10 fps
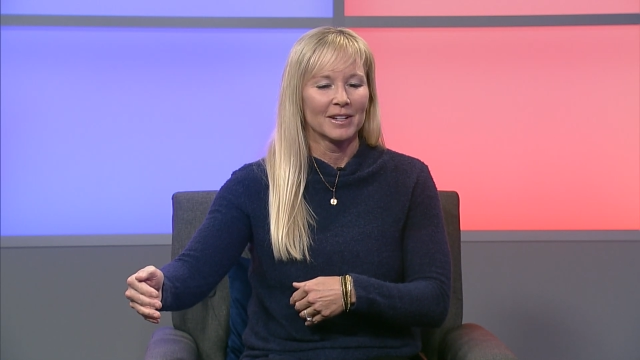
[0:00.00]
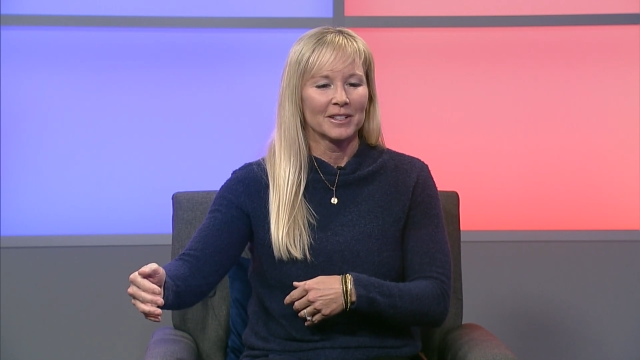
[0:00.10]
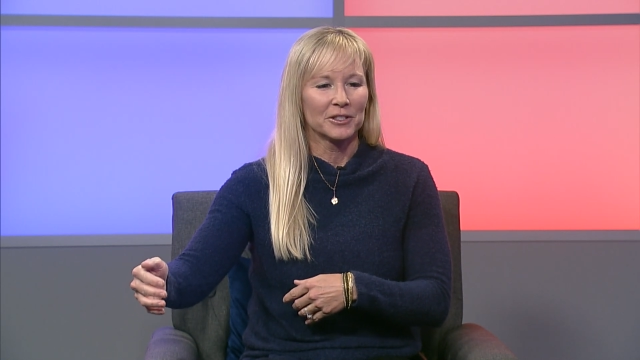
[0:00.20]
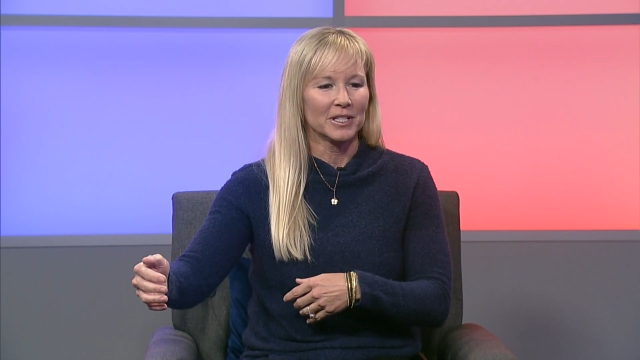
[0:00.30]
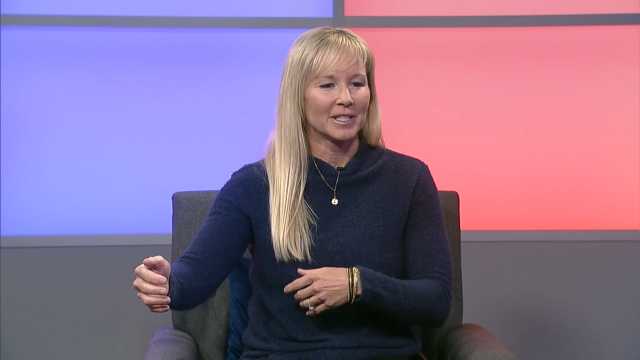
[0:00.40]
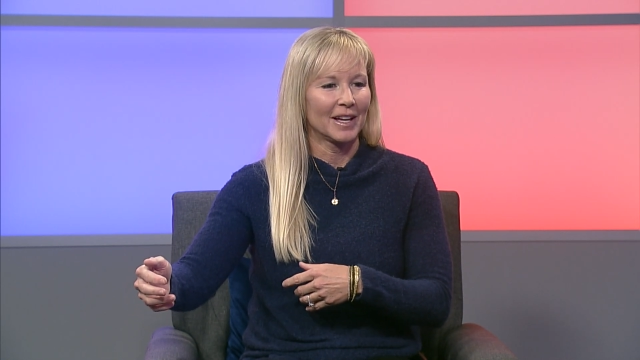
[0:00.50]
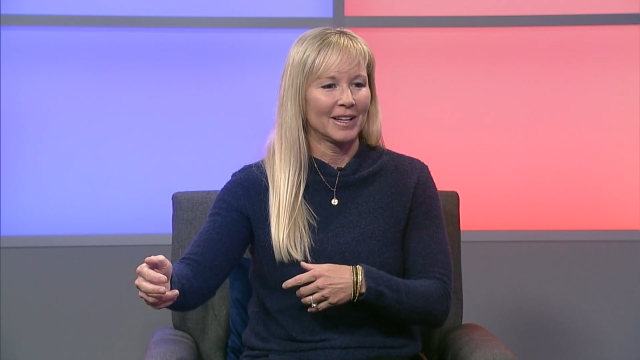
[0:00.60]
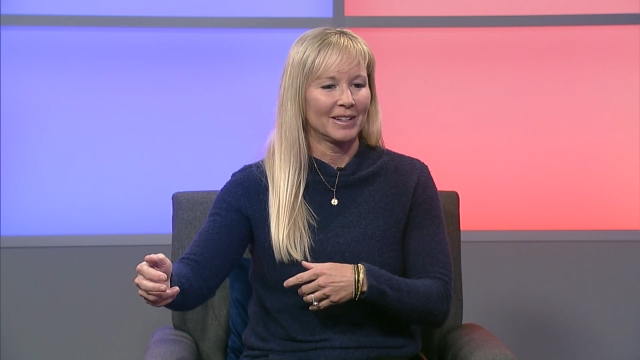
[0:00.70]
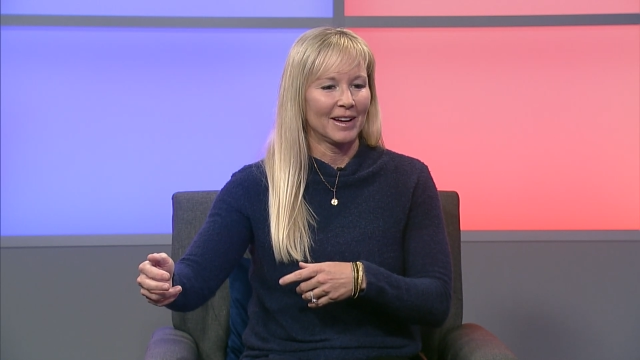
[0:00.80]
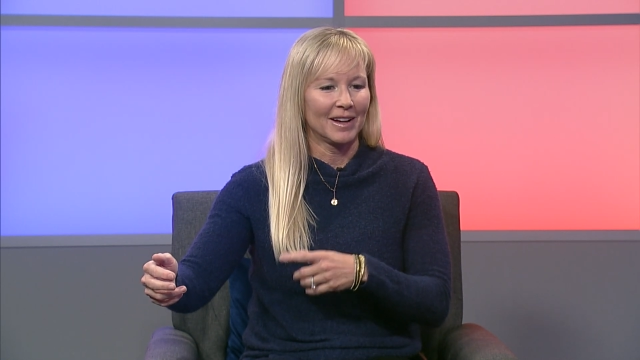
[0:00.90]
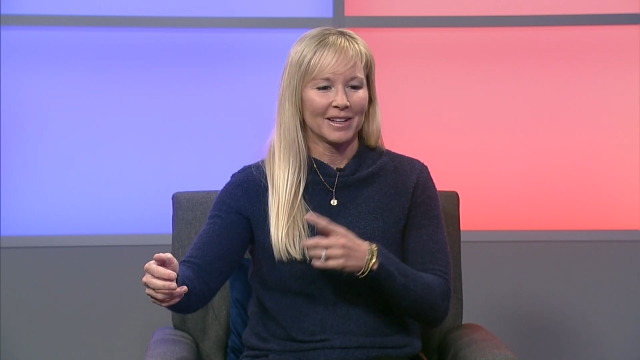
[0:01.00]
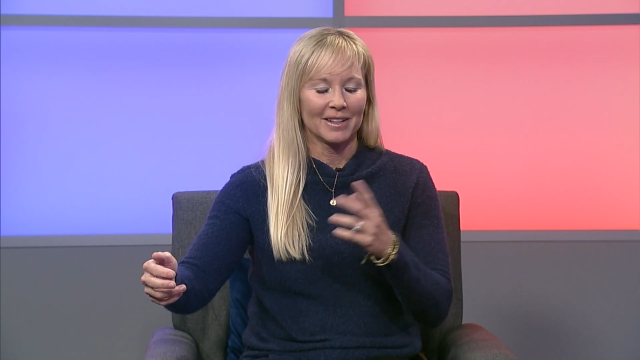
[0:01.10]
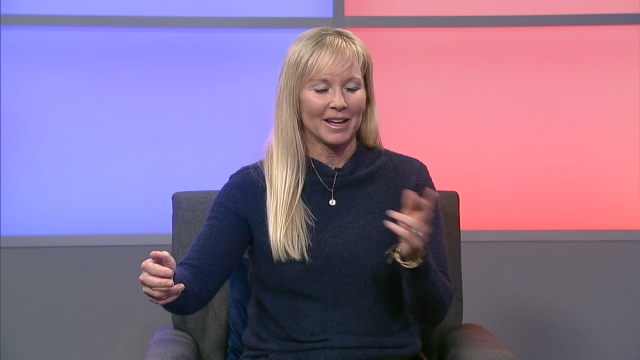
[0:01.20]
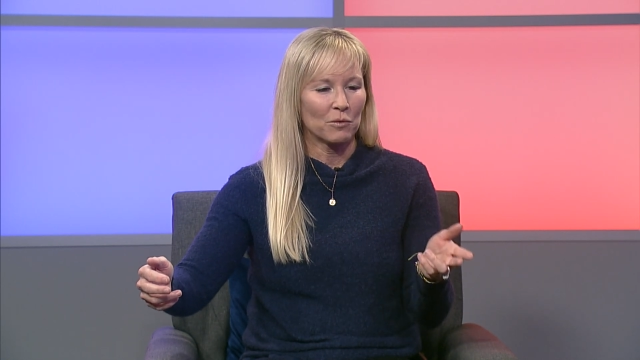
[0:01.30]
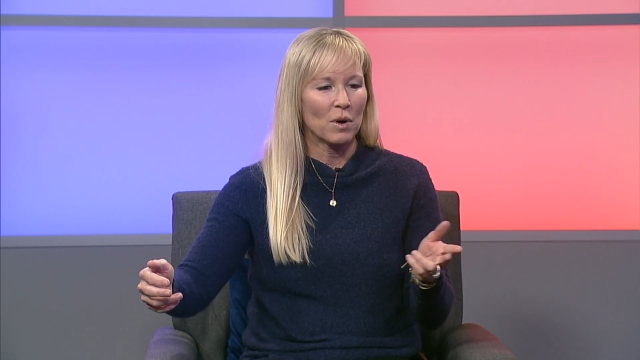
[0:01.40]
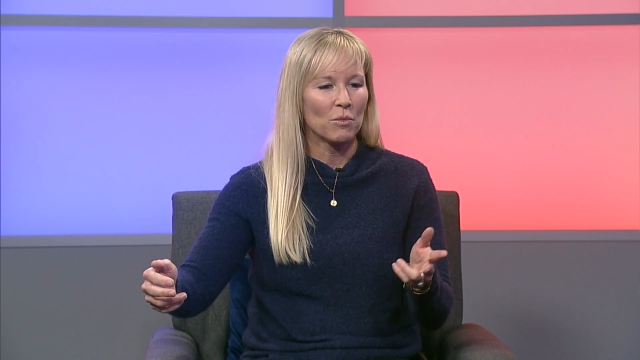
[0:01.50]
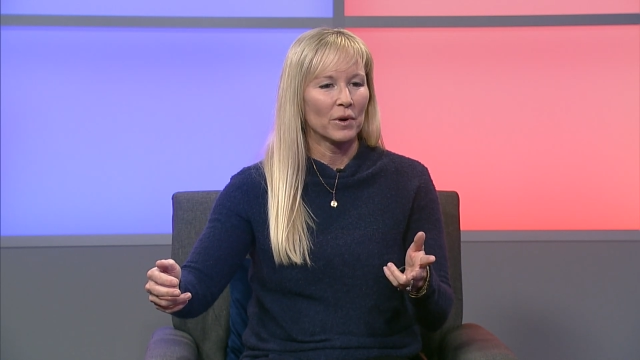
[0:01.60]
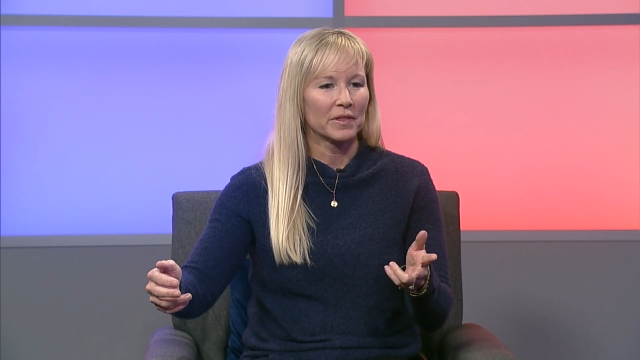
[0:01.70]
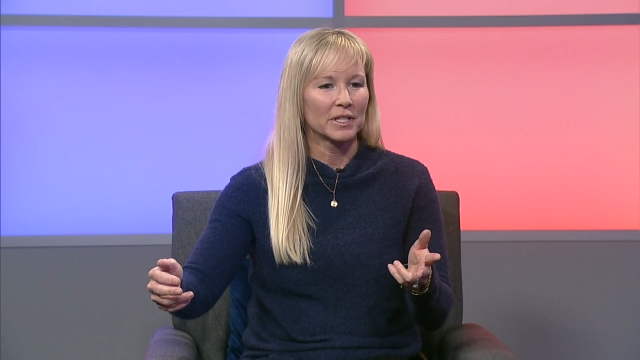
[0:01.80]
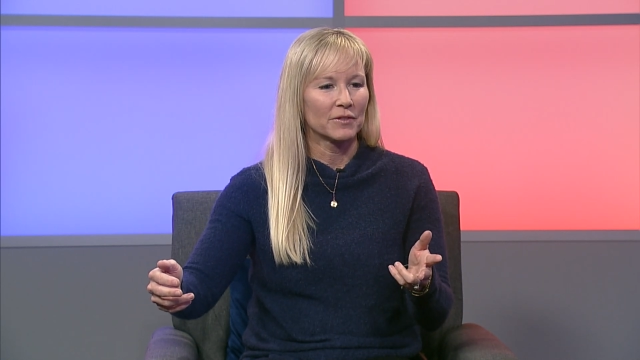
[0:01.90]
she said at one
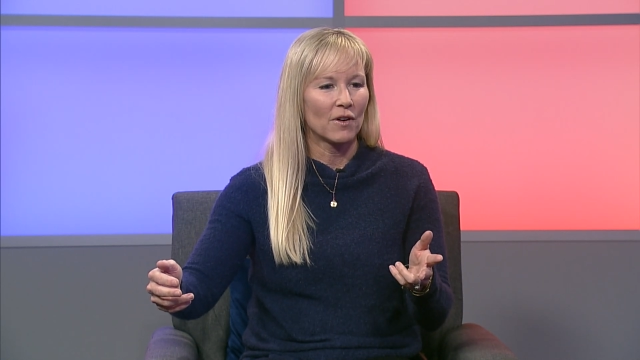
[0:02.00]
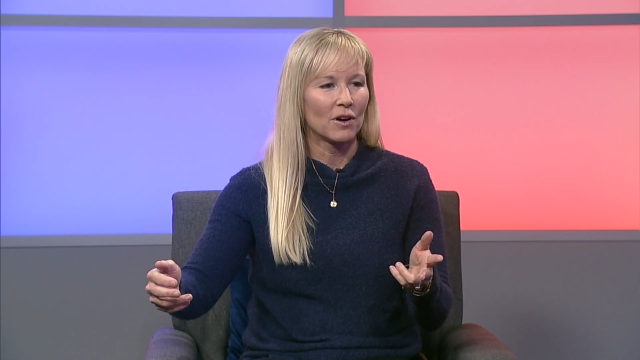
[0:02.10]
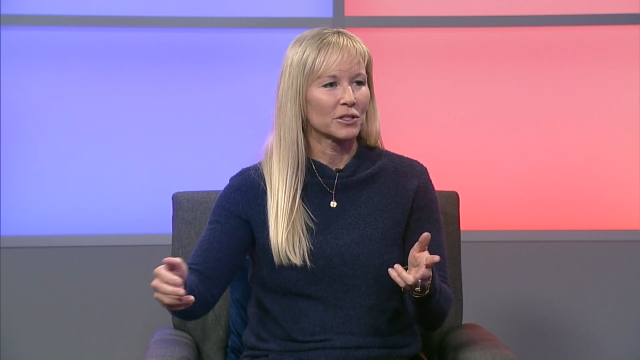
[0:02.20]
point this fall,